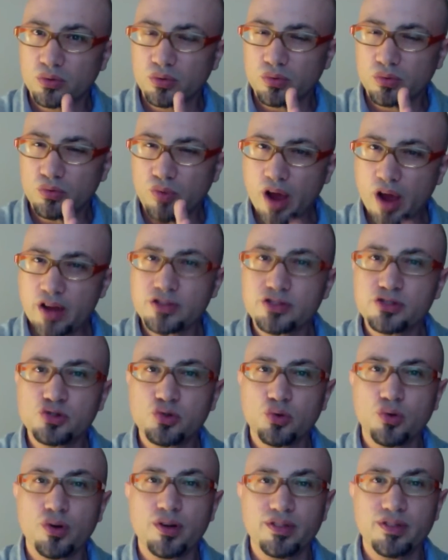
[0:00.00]
write a
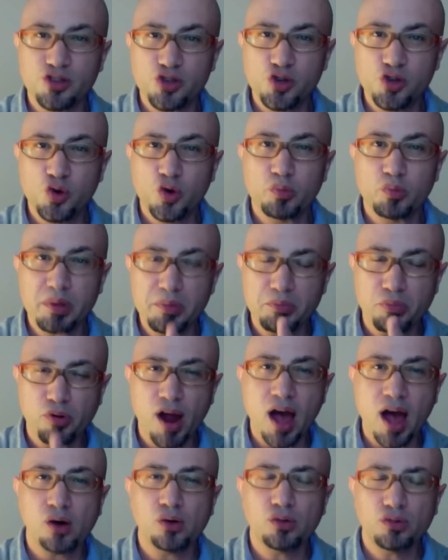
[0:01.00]
story that you would be
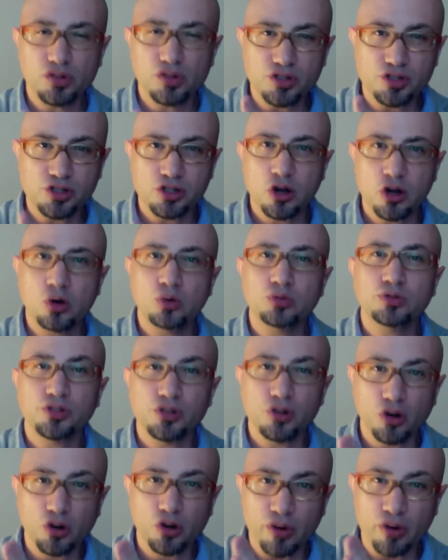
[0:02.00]
proud to show to
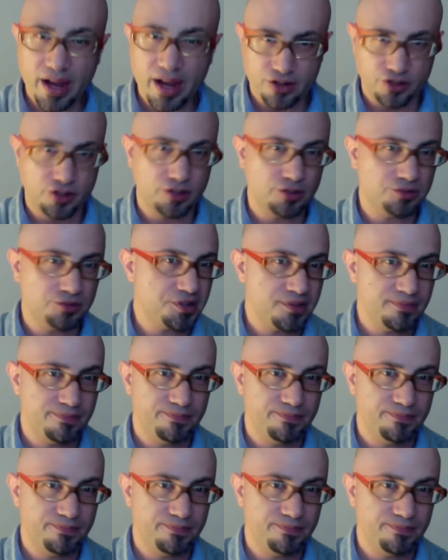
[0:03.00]
your grandchildren.